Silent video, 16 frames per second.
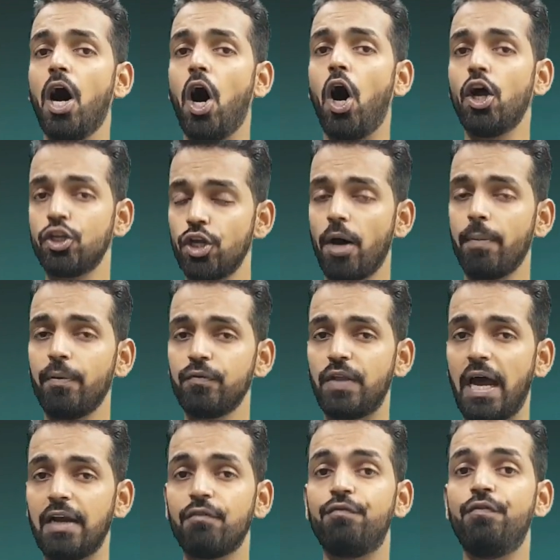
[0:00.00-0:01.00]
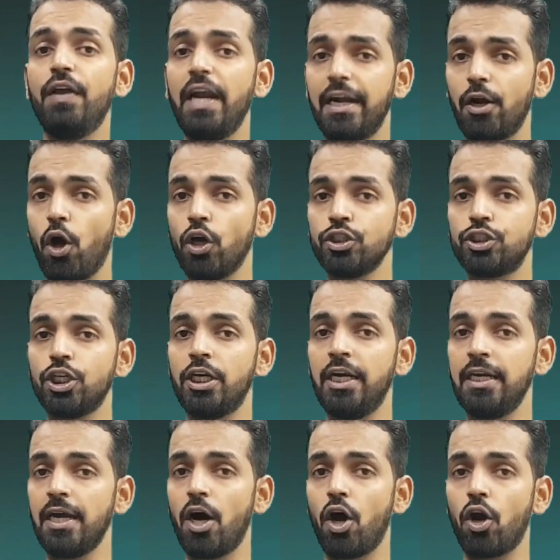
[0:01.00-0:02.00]
On top of that, will it launch in
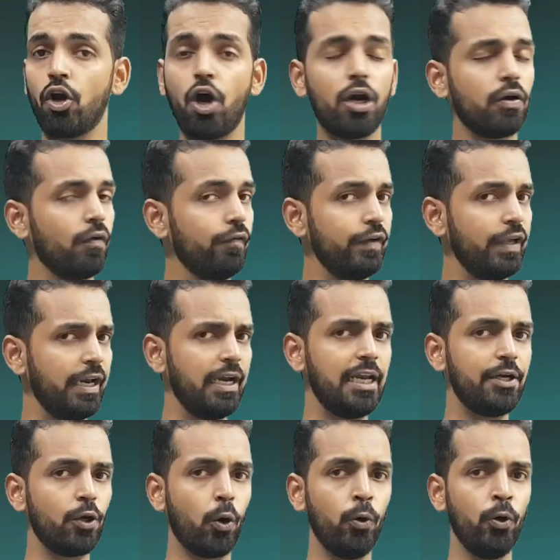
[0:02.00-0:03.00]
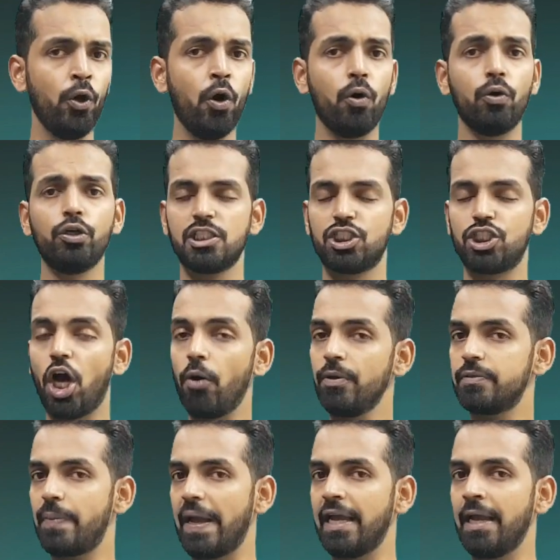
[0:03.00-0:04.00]
India or not? We really don't know. Xiaomi
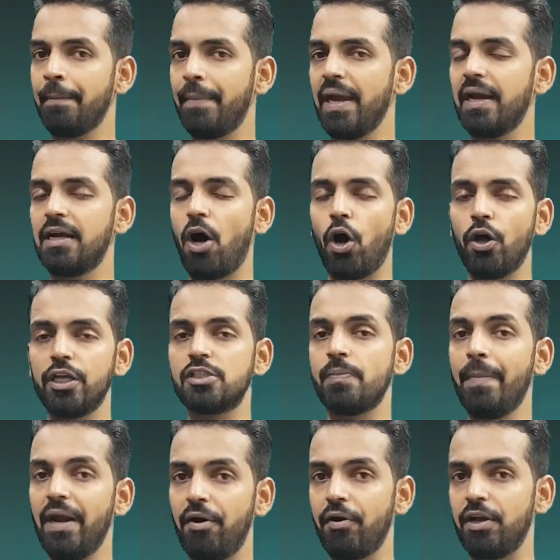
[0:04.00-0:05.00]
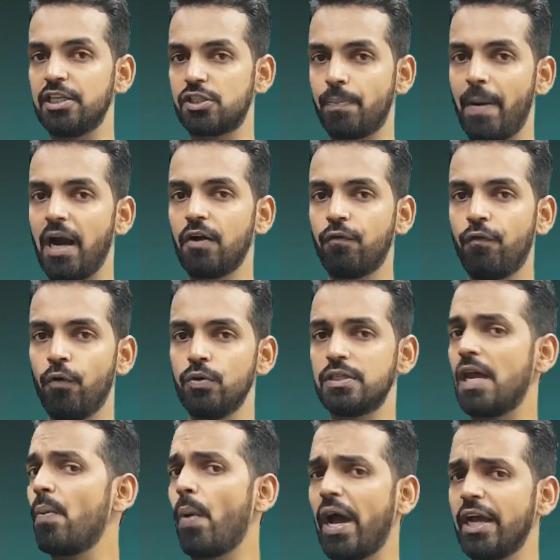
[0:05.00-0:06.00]
is pegging big on its mid-range smartphones,
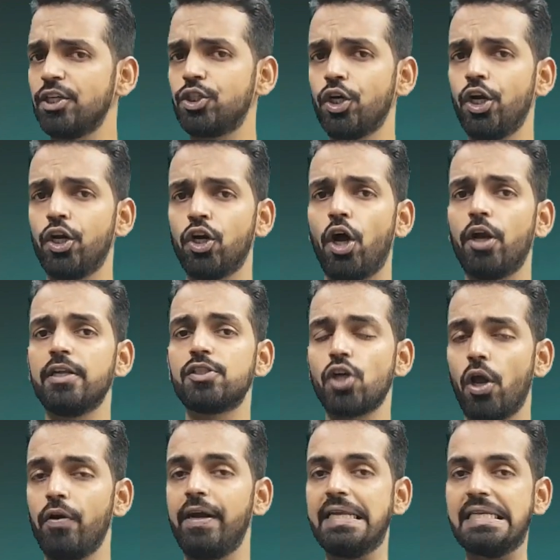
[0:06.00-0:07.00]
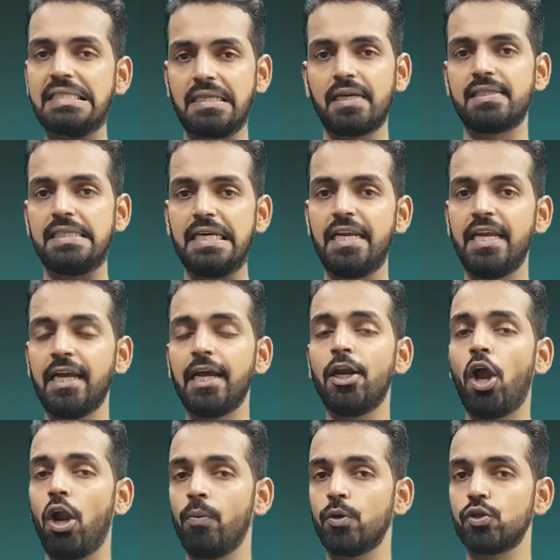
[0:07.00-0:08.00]
and why should it not? It's already succeeding
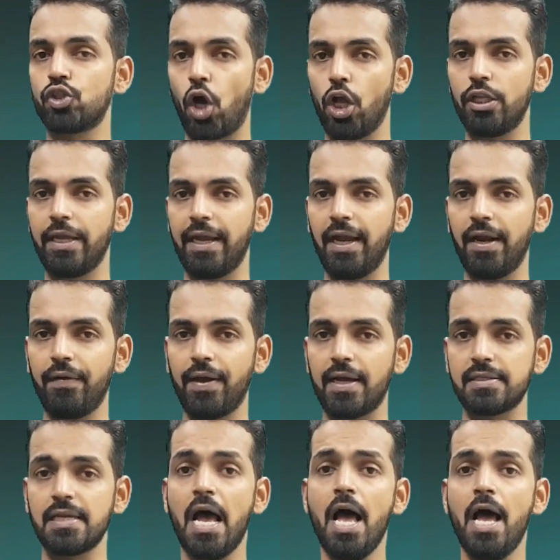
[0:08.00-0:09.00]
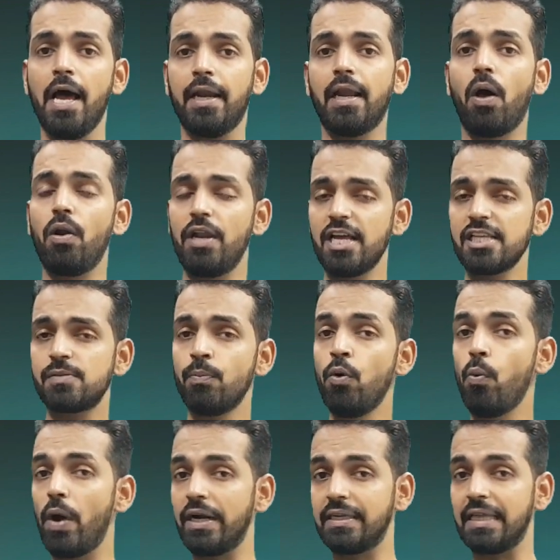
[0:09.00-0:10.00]
in almost all the areas. Now let's
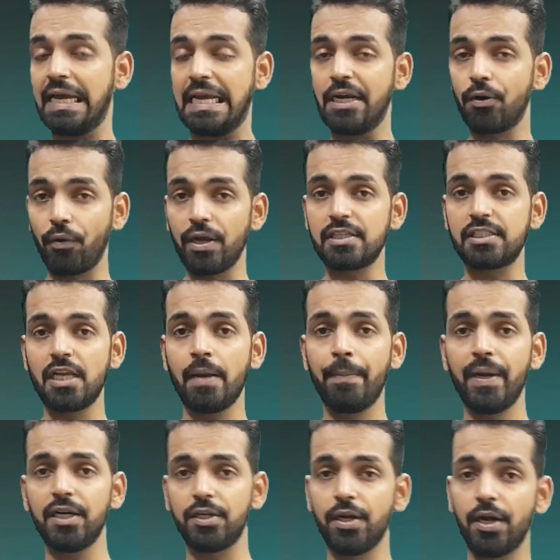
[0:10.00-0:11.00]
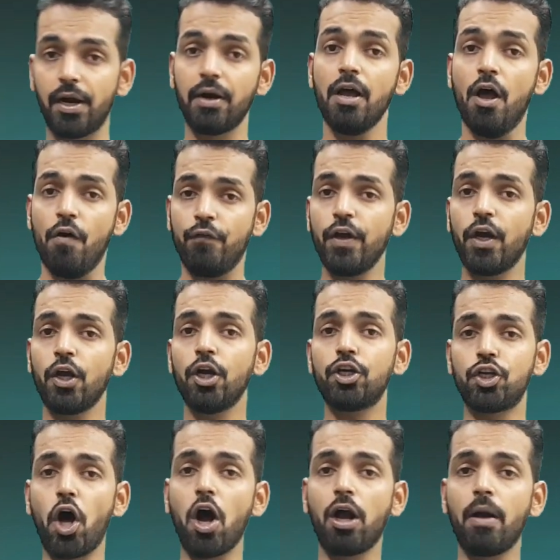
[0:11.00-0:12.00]
move at the interesting bit here. We're going
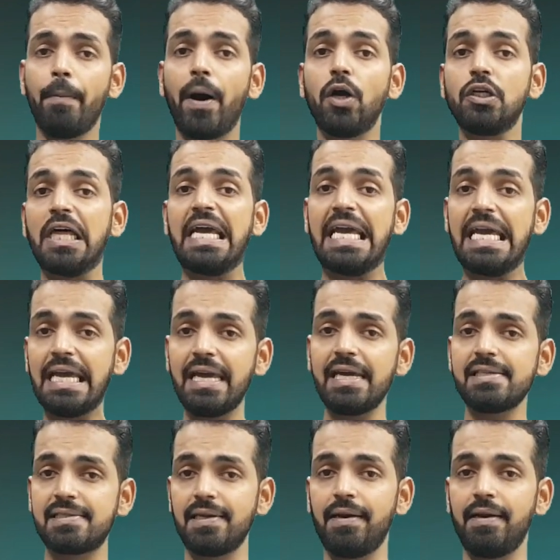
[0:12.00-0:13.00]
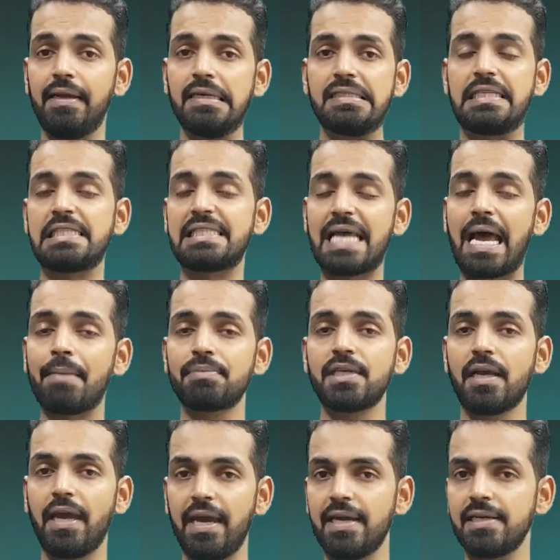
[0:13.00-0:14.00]
to talk about the A series, the
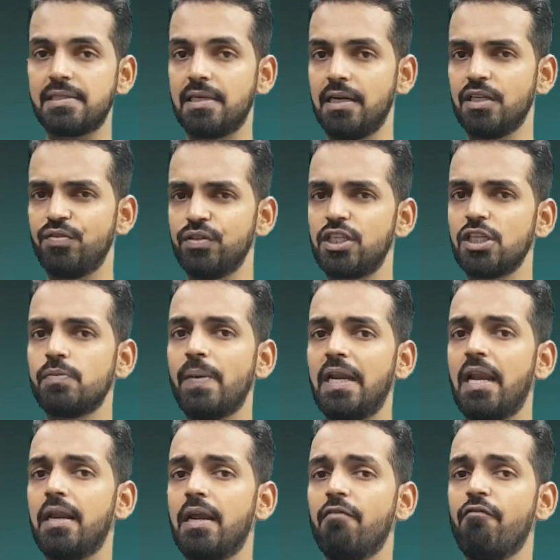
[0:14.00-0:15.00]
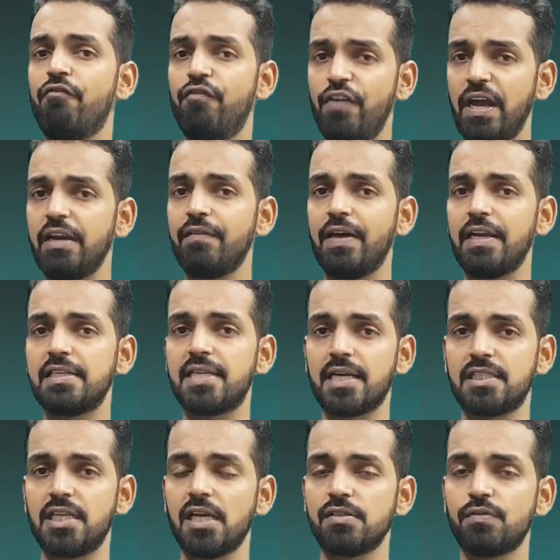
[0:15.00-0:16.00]
Samsung A series, which has been very
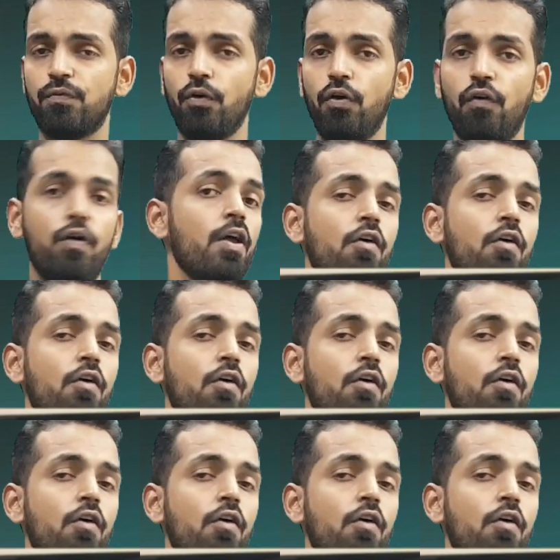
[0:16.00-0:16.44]
successful